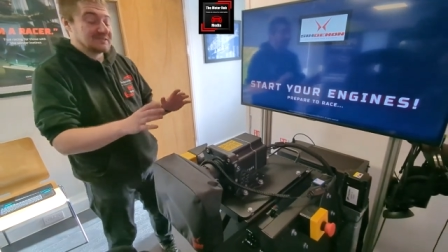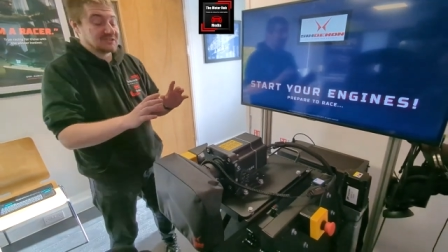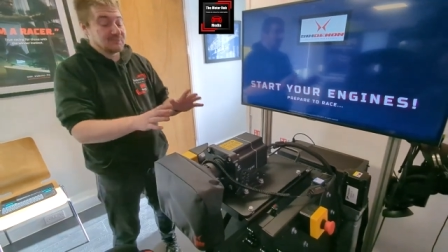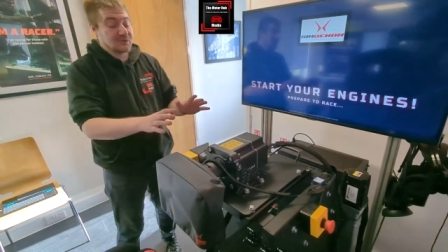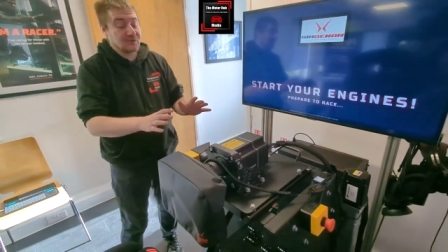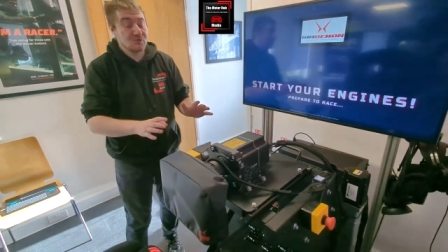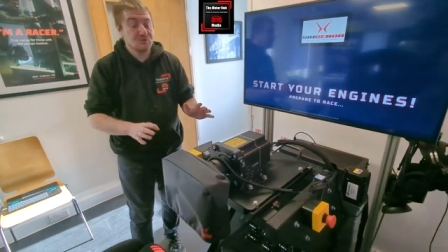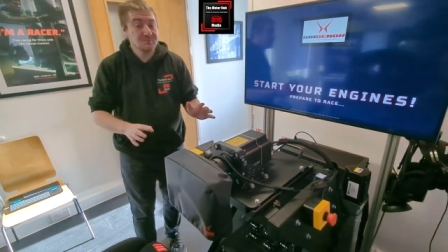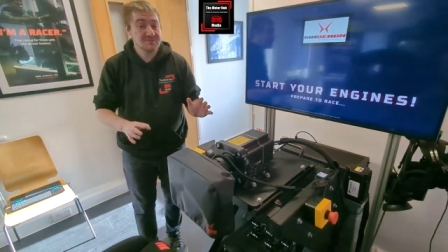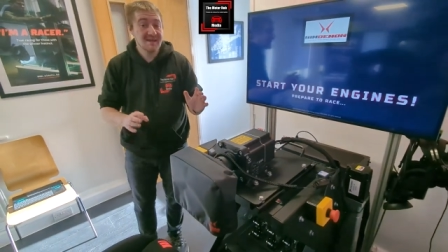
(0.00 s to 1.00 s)

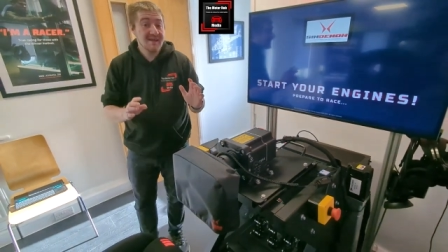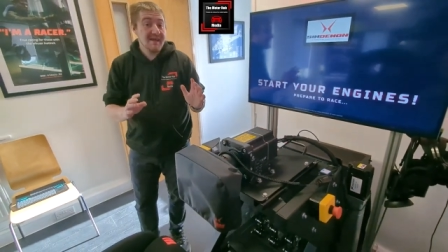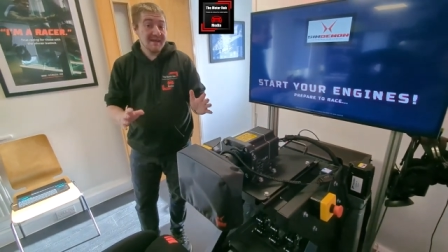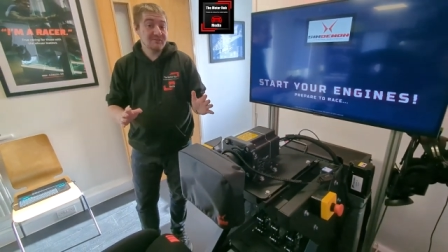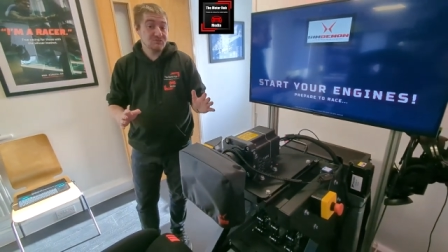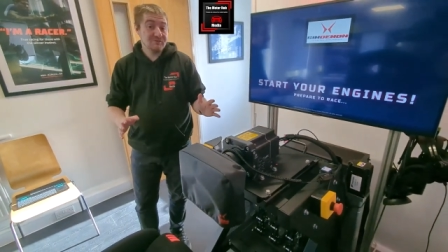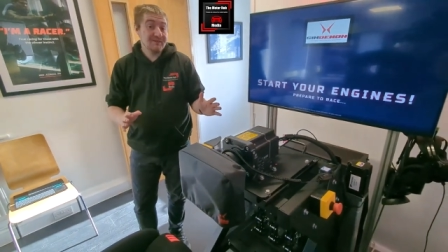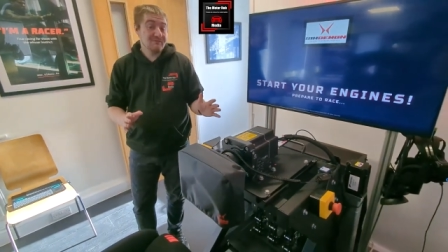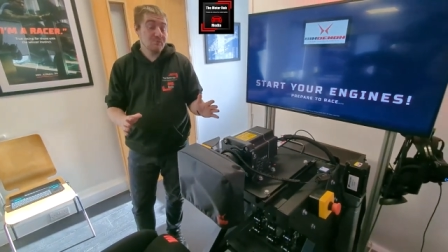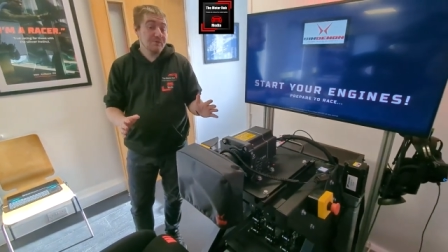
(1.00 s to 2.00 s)
SimuCube's
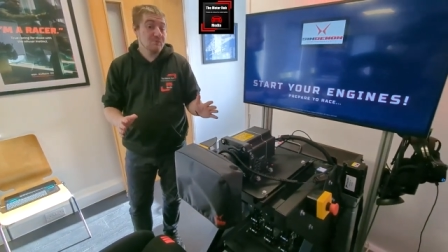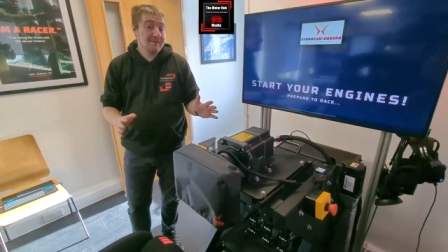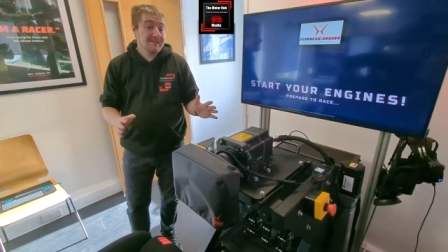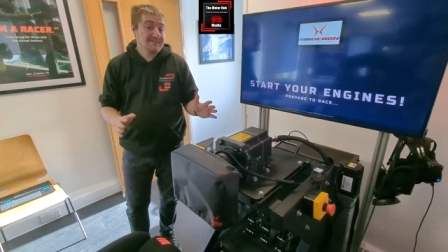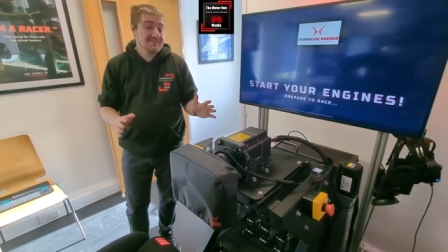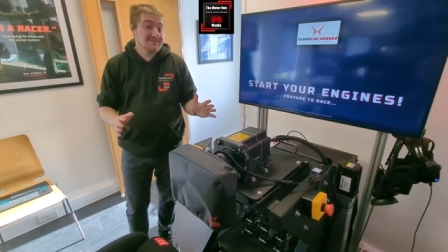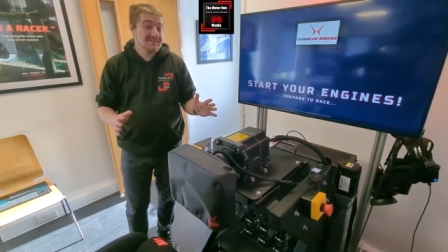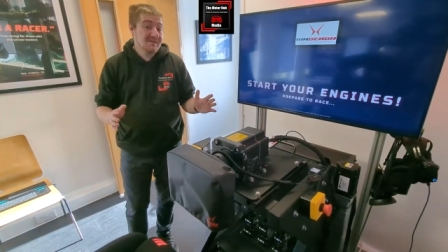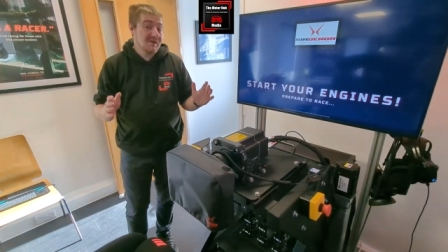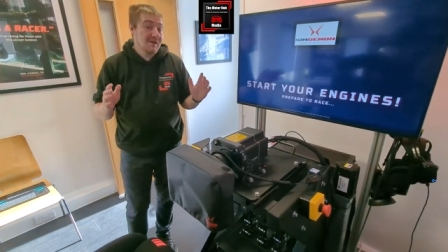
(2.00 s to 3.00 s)
entry-level wheelbase,